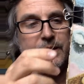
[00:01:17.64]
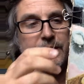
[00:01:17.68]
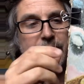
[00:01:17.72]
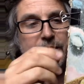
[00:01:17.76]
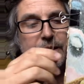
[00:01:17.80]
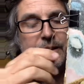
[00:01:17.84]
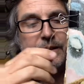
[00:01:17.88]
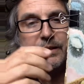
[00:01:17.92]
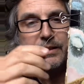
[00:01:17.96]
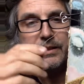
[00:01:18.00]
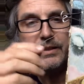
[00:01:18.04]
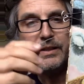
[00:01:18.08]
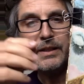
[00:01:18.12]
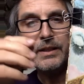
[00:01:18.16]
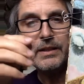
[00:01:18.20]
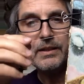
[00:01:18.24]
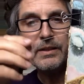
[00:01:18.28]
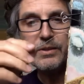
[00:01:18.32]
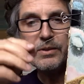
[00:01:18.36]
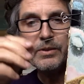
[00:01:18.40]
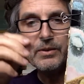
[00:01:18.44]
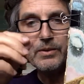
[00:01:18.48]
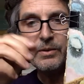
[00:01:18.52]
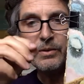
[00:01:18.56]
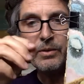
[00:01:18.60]
You can see
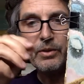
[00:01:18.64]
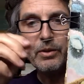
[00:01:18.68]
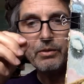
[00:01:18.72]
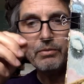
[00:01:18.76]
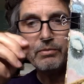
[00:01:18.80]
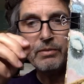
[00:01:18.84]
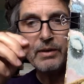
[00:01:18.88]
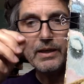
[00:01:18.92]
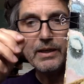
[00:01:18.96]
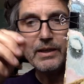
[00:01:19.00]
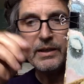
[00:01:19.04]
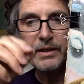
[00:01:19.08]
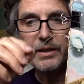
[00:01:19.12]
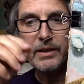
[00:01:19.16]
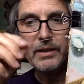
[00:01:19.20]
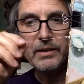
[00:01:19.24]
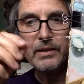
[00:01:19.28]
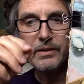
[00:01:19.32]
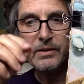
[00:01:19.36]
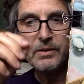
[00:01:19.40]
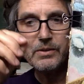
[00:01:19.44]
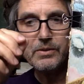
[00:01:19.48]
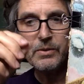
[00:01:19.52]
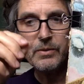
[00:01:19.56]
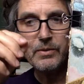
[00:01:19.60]
this little thread here
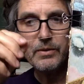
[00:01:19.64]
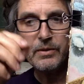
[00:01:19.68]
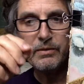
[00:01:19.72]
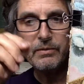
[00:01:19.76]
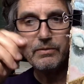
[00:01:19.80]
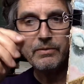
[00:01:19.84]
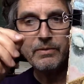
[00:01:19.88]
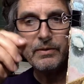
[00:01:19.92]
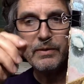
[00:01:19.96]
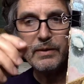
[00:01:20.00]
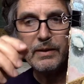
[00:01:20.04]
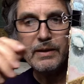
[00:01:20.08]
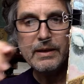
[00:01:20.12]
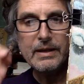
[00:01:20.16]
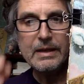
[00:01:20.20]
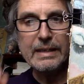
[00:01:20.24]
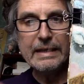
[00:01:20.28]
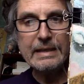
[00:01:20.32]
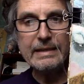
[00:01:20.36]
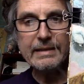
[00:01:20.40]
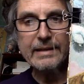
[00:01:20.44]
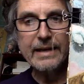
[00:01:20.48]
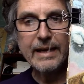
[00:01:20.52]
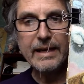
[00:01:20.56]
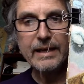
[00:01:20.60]
sort of
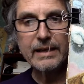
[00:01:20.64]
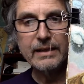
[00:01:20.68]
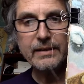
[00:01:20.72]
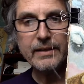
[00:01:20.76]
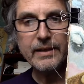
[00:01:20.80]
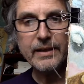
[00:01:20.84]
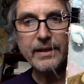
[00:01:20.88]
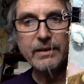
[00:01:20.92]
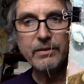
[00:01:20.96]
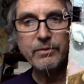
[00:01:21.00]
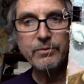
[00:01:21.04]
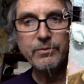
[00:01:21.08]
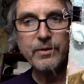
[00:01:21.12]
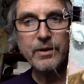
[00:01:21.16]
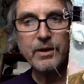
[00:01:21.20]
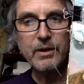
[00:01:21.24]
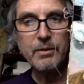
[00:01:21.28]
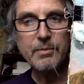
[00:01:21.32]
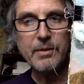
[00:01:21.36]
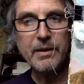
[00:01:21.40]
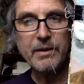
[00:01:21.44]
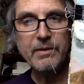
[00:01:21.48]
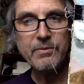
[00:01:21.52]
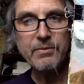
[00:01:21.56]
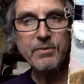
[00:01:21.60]
dangling in front of
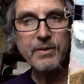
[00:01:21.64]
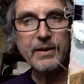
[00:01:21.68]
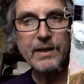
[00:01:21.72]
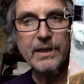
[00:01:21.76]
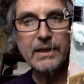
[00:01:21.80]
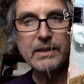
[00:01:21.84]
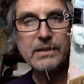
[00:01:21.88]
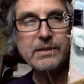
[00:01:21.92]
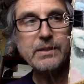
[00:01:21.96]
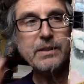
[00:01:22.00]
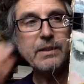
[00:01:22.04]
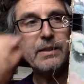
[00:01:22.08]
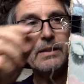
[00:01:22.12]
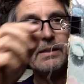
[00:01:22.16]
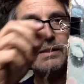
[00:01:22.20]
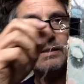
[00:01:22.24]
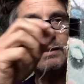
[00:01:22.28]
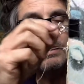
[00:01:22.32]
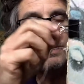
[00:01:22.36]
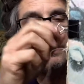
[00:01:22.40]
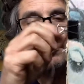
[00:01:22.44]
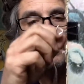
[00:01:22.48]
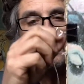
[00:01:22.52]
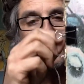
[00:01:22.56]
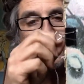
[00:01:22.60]
my face. You can
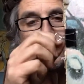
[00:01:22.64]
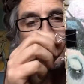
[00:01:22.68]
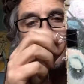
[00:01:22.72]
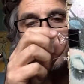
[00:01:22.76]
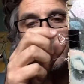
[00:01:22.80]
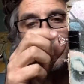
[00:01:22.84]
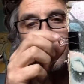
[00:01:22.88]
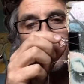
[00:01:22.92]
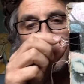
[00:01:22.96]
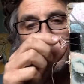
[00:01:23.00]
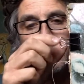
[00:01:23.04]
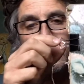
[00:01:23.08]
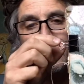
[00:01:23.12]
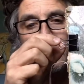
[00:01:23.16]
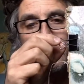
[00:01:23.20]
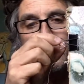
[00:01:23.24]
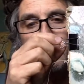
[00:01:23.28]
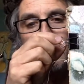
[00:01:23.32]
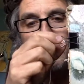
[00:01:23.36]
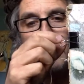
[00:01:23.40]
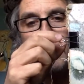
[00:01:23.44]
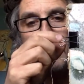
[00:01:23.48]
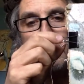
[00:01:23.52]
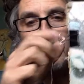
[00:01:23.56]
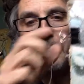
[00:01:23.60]
see this
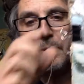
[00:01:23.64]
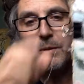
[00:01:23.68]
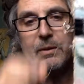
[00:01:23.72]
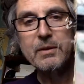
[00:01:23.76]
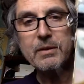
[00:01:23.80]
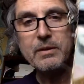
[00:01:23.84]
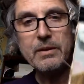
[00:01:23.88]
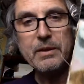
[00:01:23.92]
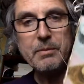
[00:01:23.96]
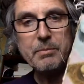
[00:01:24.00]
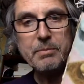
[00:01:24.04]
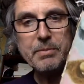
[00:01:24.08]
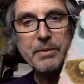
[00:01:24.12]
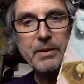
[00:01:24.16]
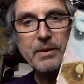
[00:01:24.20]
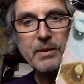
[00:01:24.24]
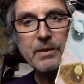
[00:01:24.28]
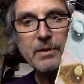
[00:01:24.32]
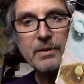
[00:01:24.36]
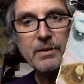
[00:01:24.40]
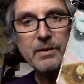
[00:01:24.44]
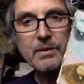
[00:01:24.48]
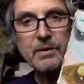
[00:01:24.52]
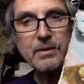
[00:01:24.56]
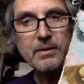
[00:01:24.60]
paper clip
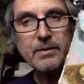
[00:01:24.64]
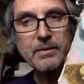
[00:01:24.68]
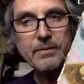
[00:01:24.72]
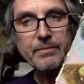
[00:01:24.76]
here.